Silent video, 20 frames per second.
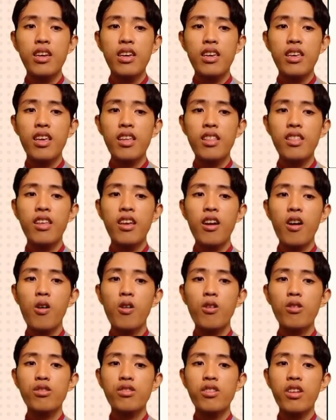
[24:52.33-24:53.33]
yet they
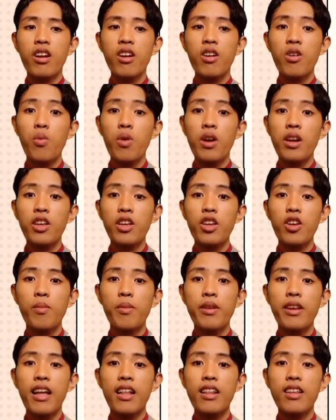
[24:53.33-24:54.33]
all share one
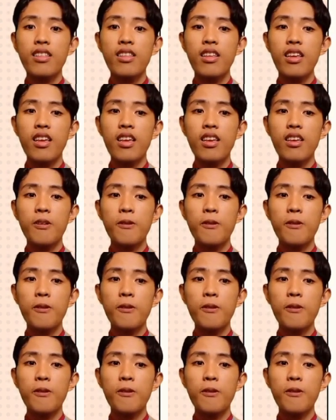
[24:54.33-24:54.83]
commonality: